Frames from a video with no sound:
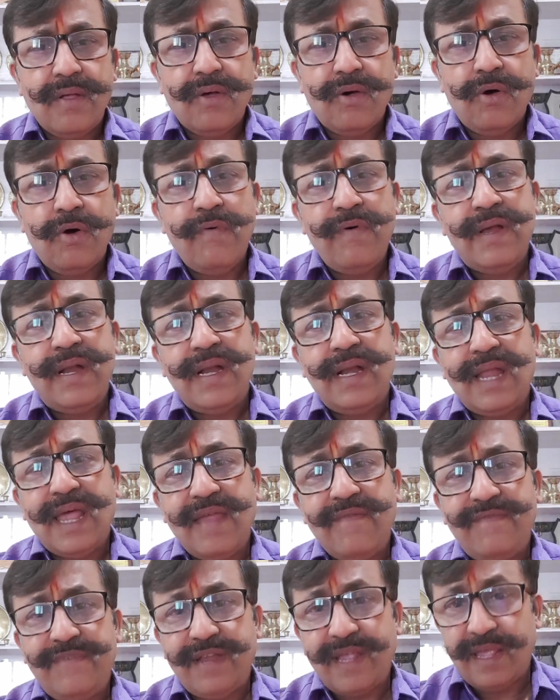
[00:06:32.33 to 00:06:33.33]
Over her
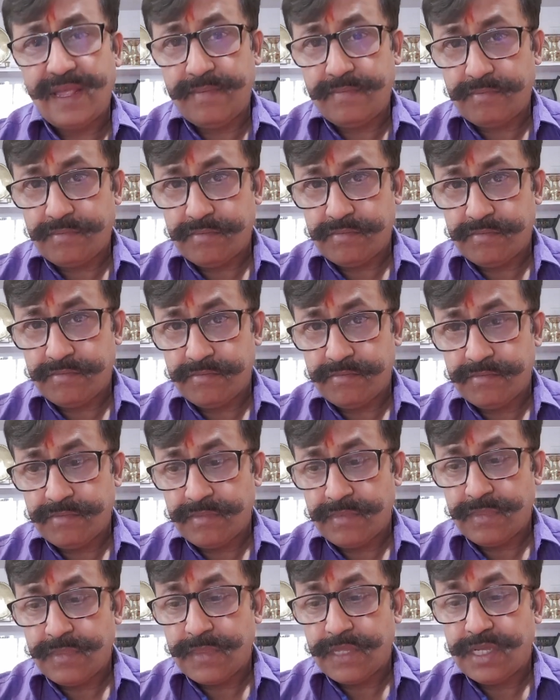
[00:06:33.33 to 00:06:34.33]
lifetime,
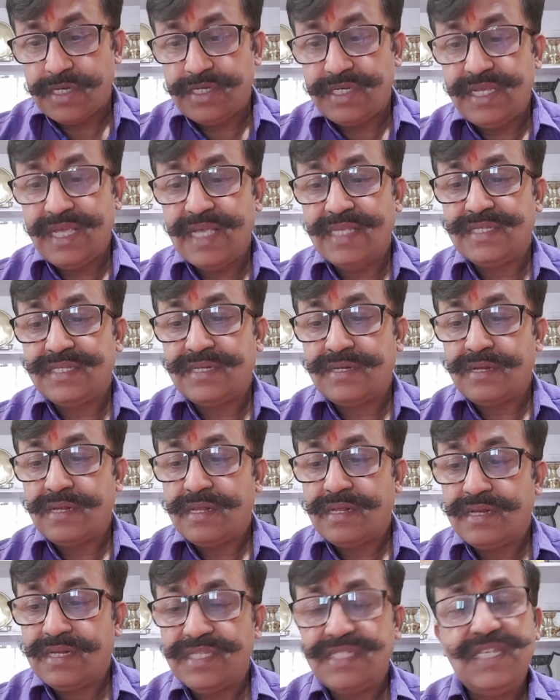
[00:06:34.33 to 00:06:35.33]
she has
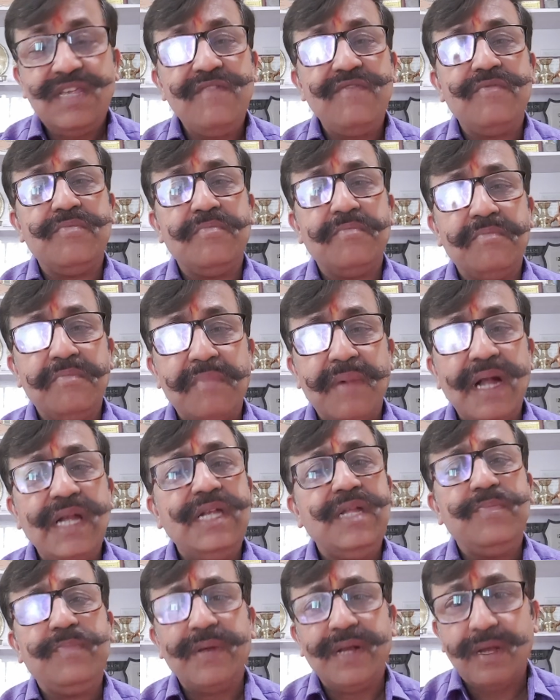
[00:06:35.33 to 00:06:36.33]
received
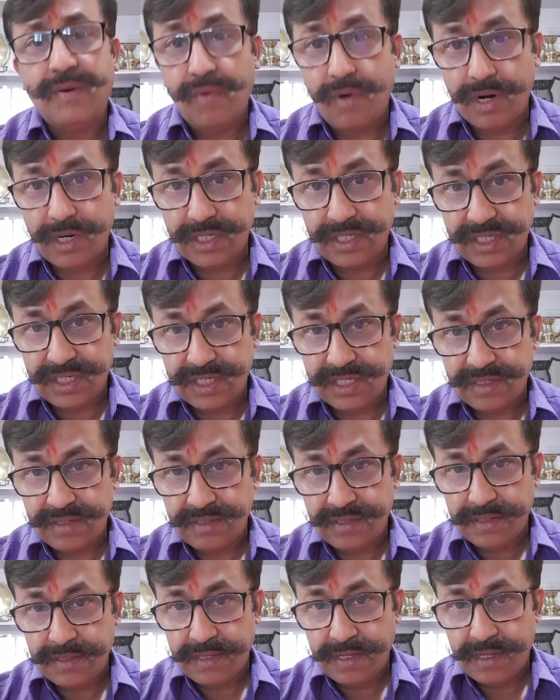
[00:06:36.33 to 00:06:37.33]
multiple awards,
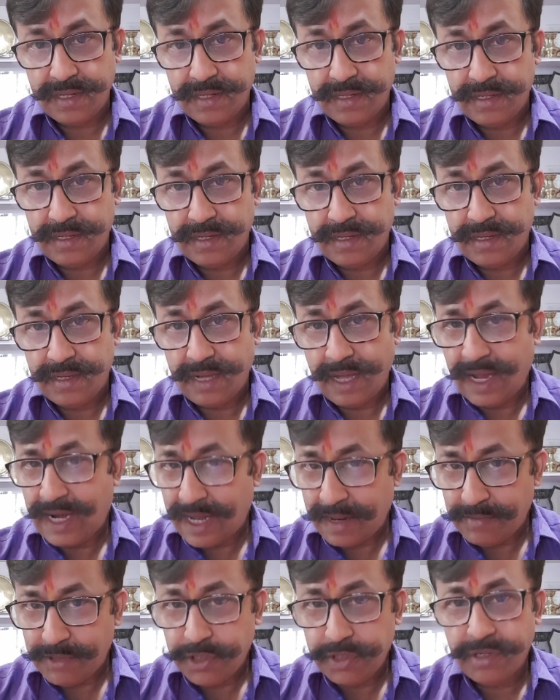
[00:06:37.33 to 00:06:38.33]
and
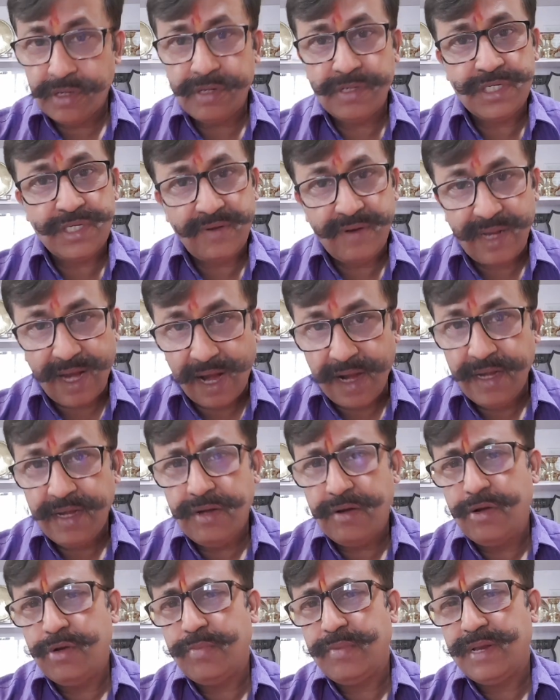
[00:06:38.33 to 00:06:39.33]
I'm sure she will
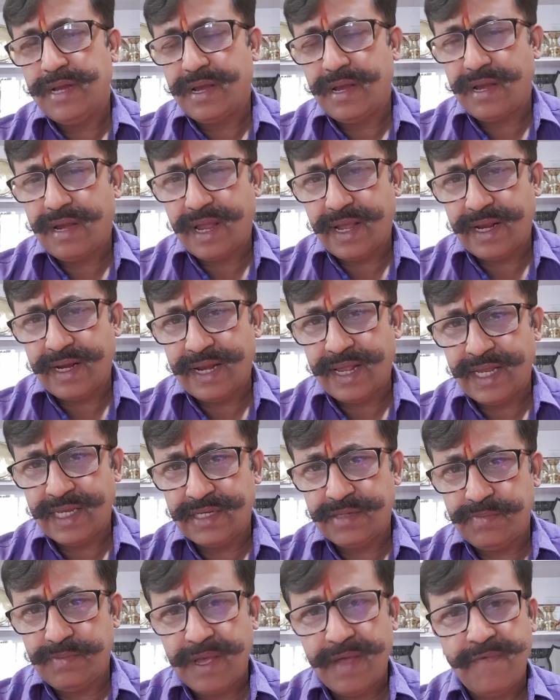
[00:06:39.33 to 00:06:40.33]
continue to be
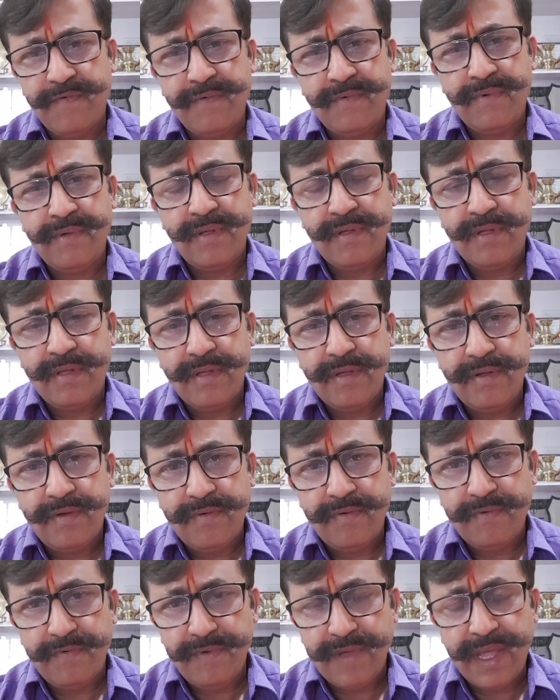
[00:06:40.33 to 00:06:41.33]
recognized by
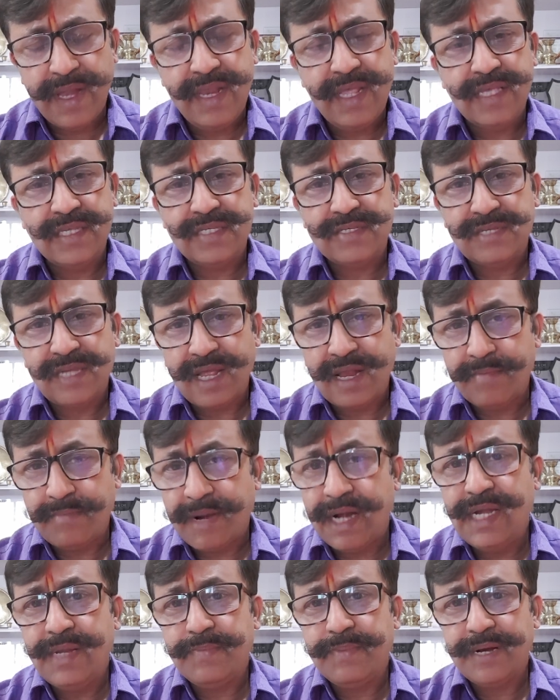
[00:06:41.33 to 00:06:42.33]
various and
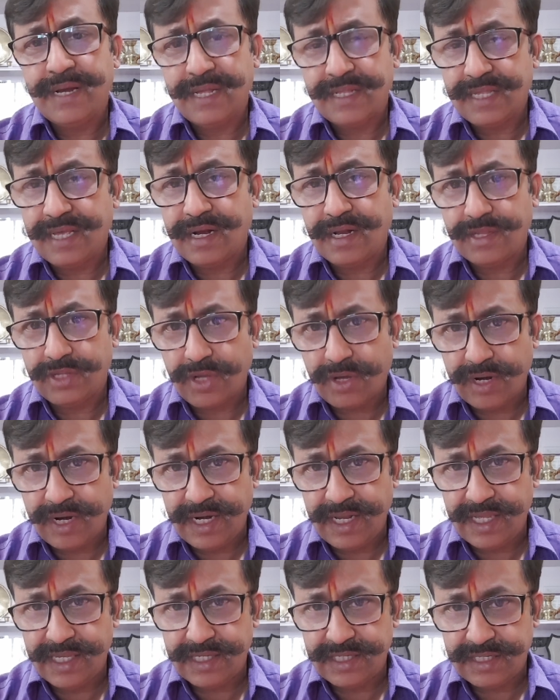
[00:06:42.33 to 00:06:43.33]
multiple other
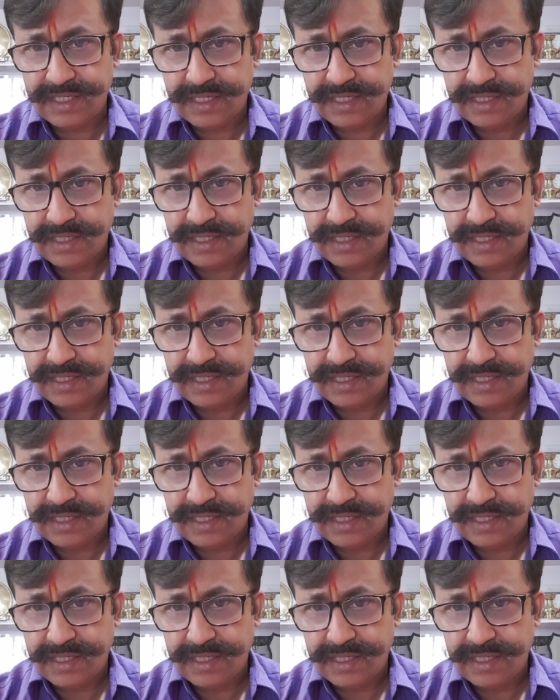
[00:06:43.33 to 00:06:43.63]
authorities